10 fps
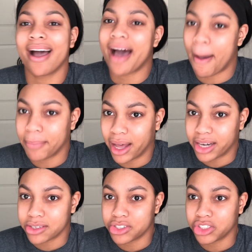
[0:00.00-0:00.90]
I'm gonna be honest
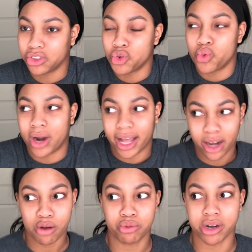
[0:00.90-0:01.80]
with you, when I get
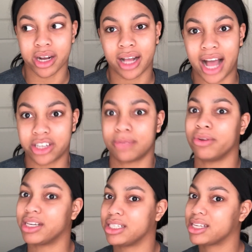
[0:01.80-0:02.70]
off work I just be
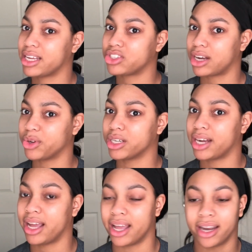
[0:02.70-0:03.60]
ready to take a shower
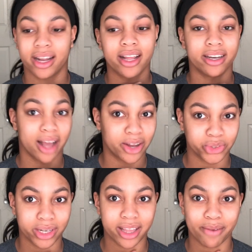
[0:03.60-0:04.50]
and not do
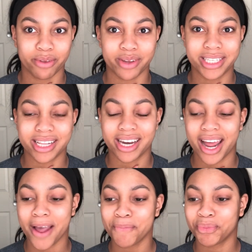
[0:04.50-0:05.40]
anything for the rest of the day.